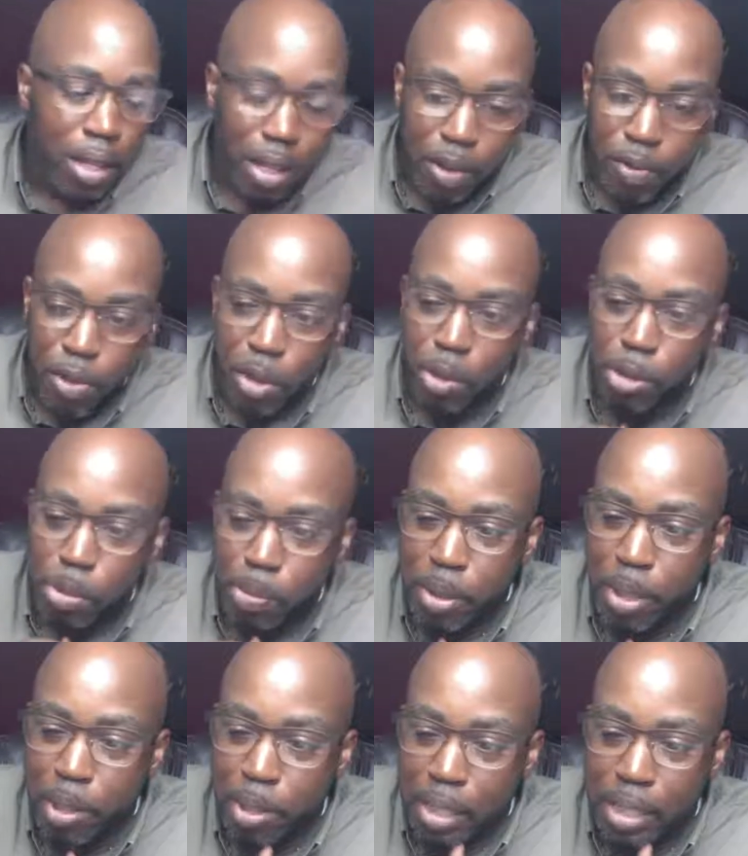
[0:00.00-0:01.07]
If you're going to
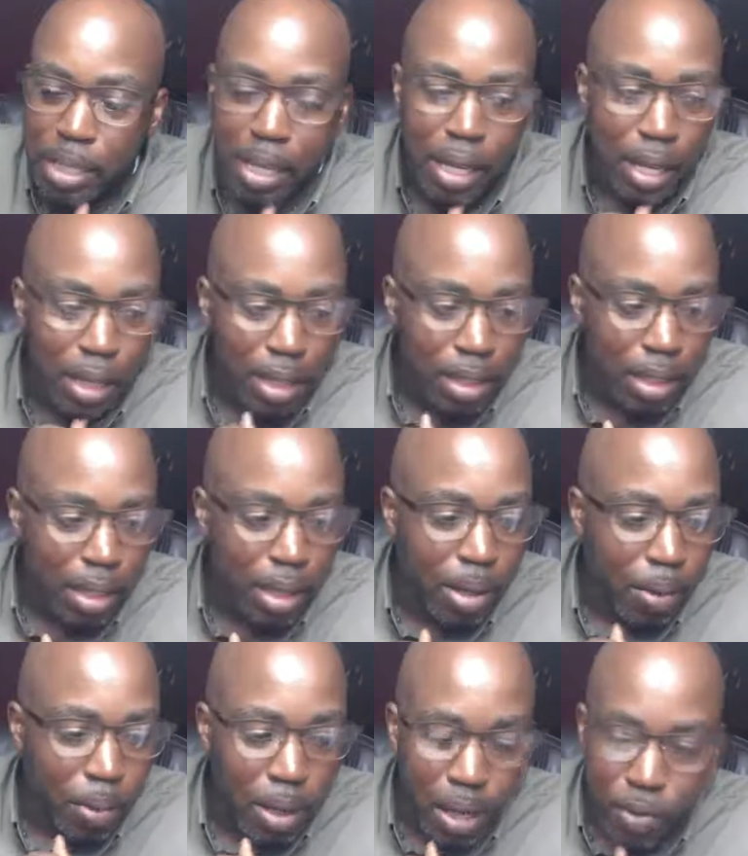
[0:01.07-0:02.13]
spit on the dick to get
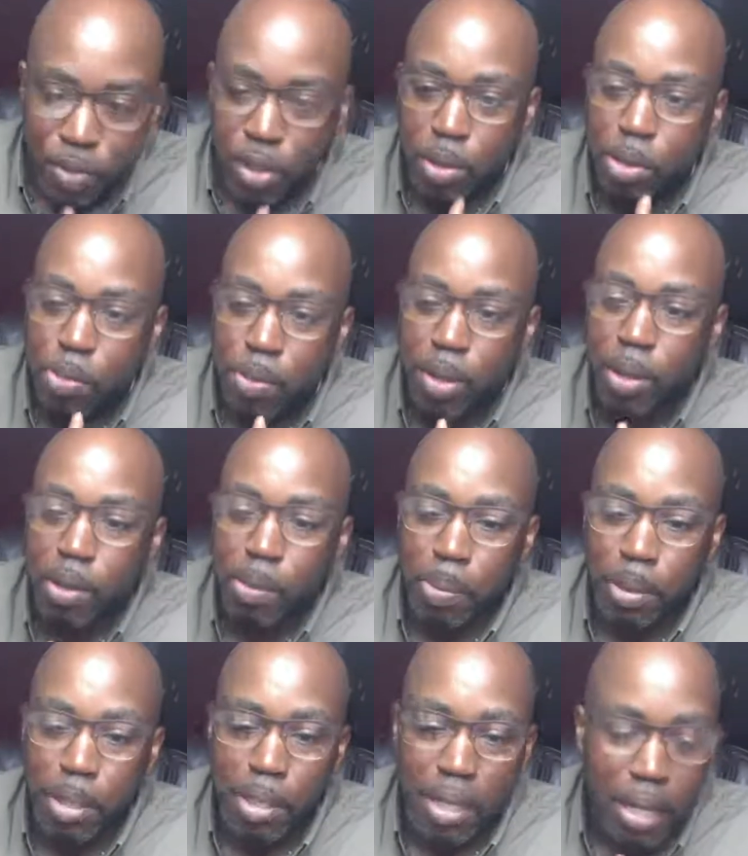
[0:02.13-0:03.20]
it wet, if you're going to spit on the
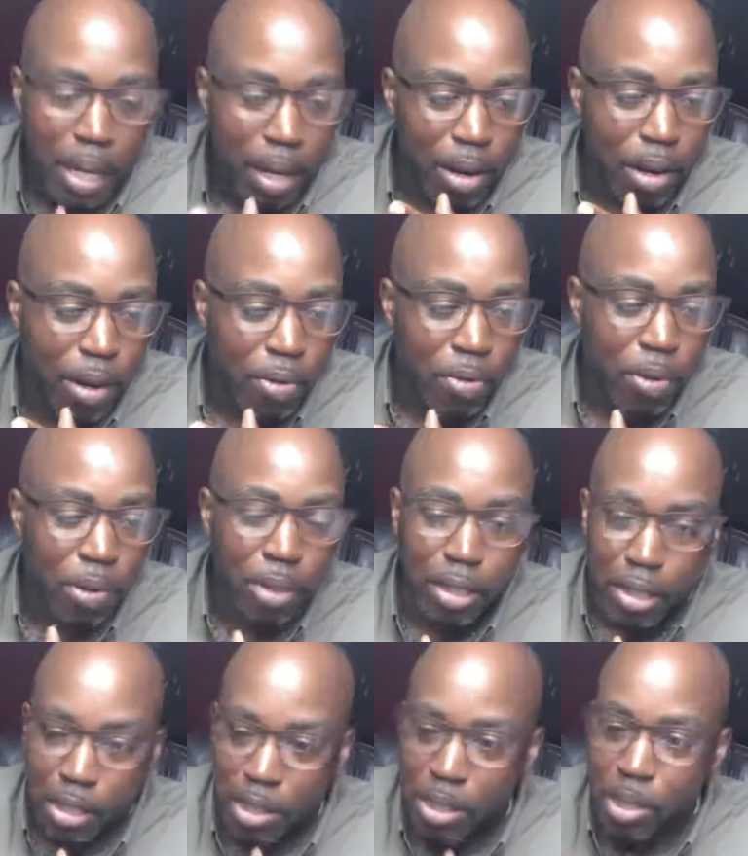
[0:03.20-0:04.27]
pussy, they all for it.
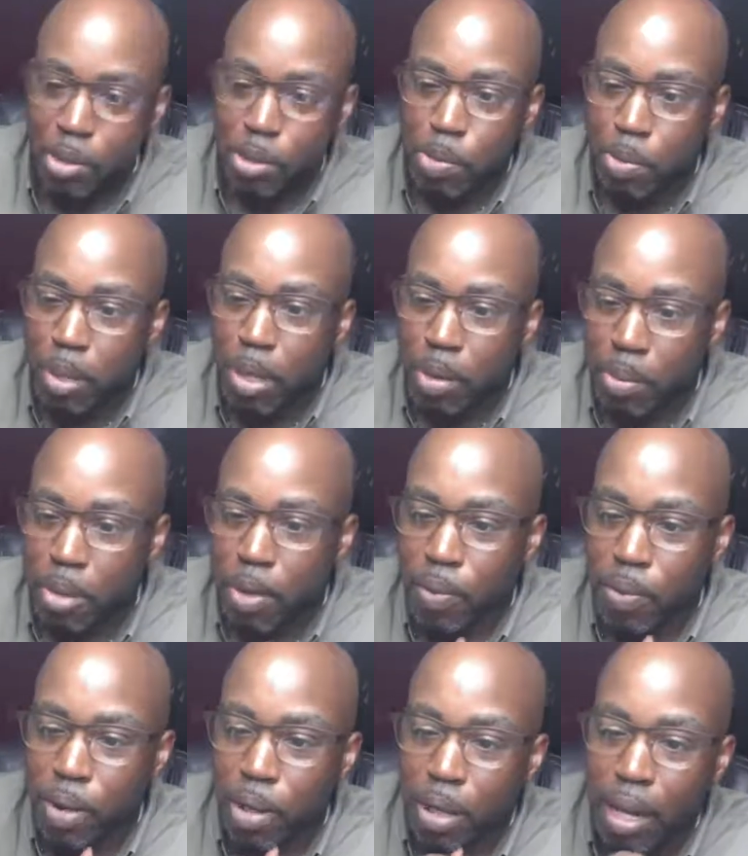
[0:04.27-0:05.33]
Just don't spit on me in
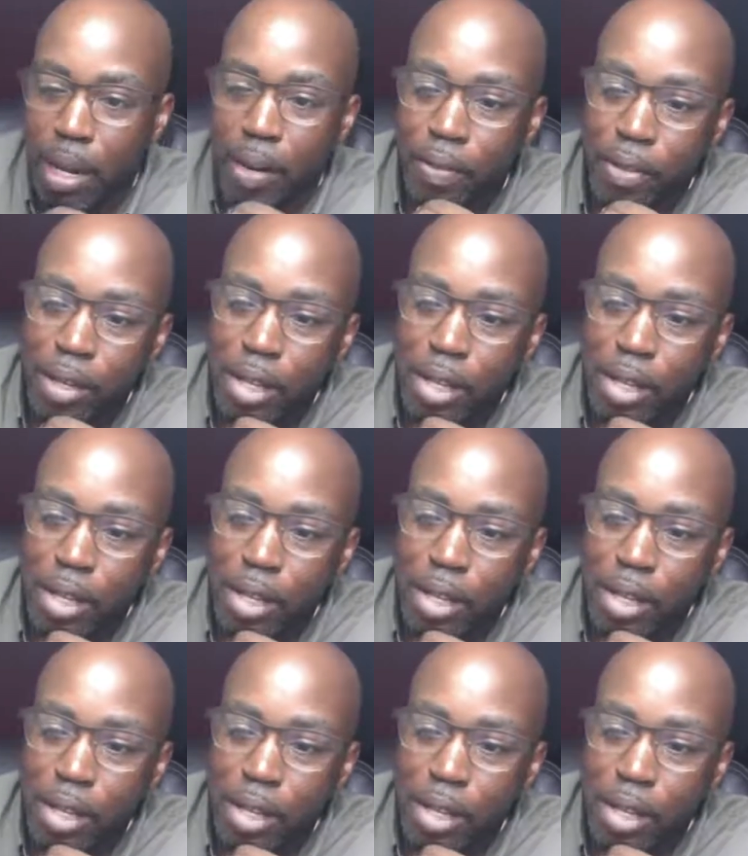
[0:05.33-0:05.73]
real life.